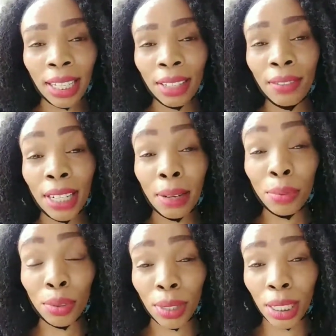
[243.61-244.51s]
Like even
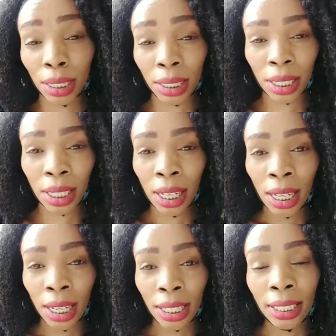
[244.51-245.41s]
up to date,
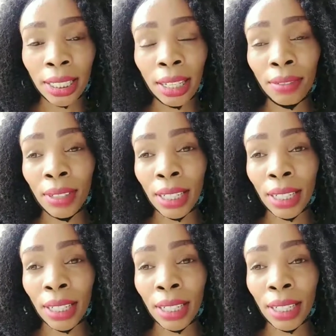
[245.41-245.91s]
I just have